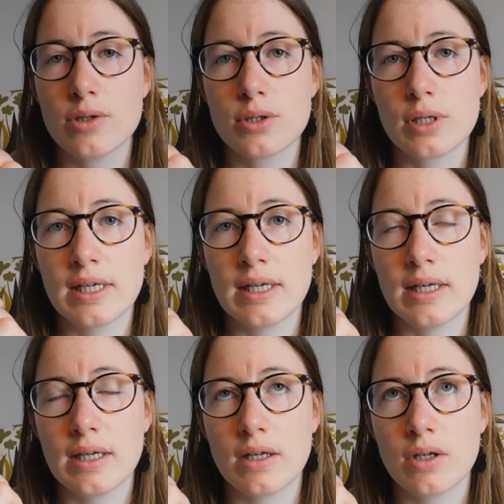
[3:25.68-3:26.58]

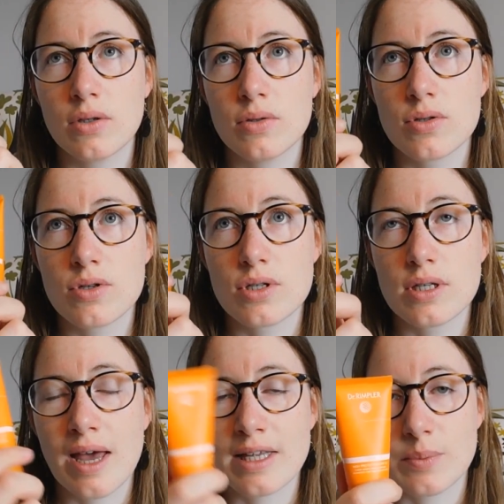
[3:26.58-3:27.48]
usually use
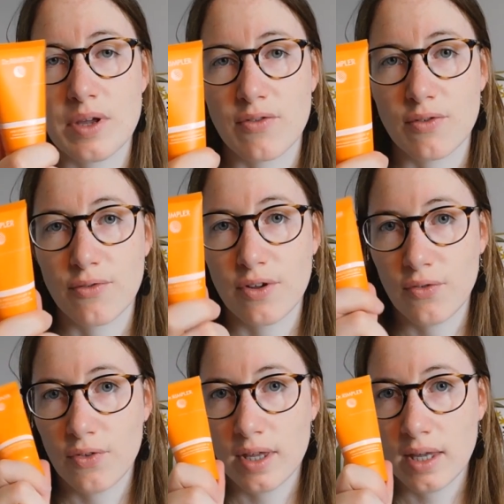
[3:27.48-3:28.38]
SPF
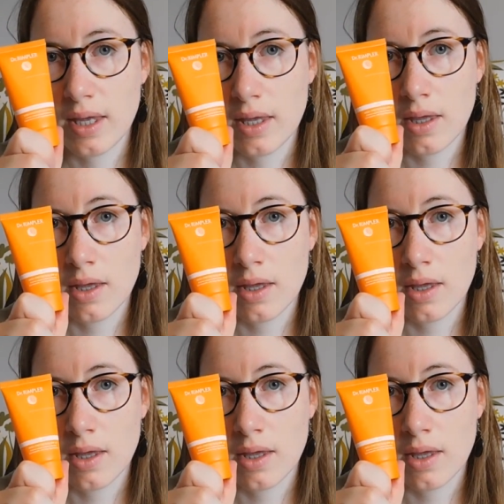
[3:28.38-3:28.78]
50.